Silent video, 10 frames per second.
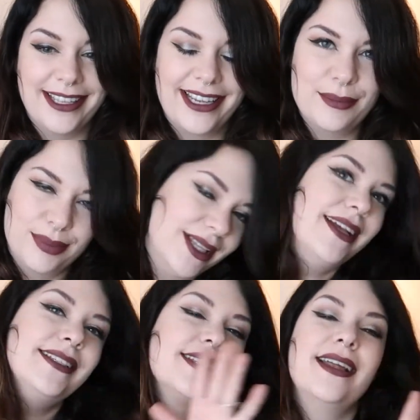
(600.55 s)
Like it
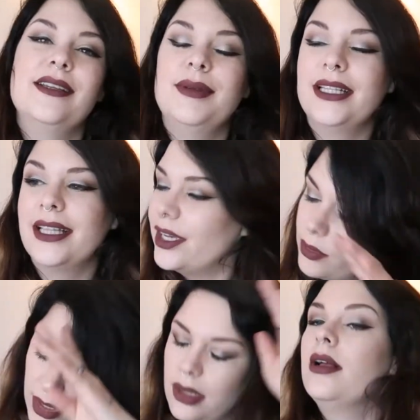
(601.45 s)
blindsided me, like,
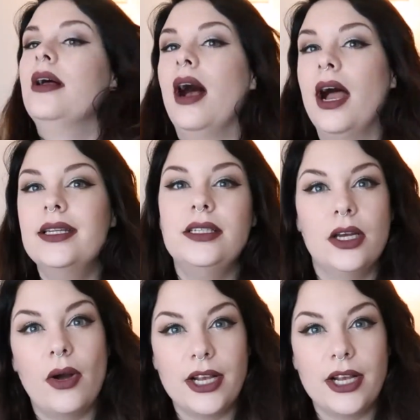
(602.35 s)
oh, I didn't know